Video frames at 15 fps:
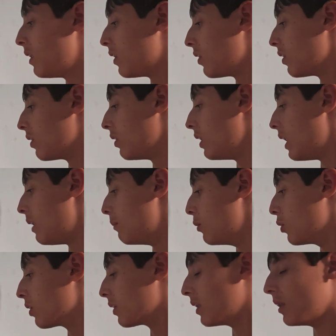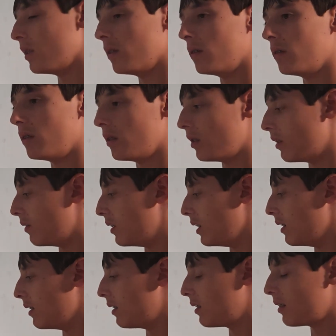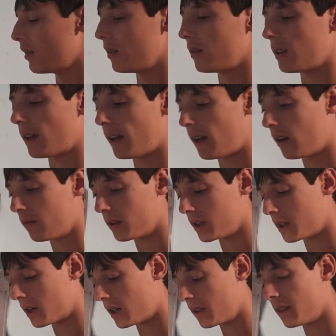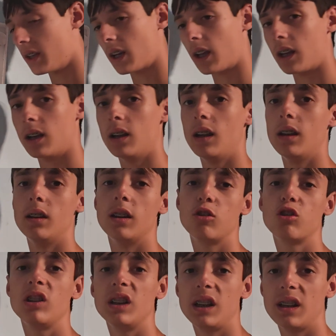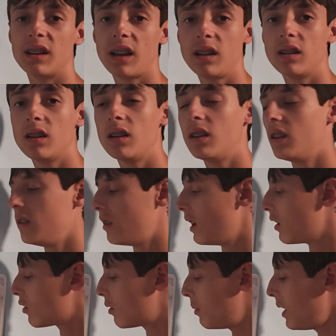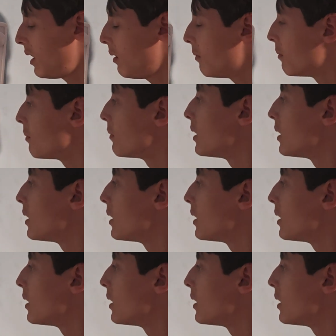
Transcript: There are a lot more of these that have the dot than I initially intended there to be.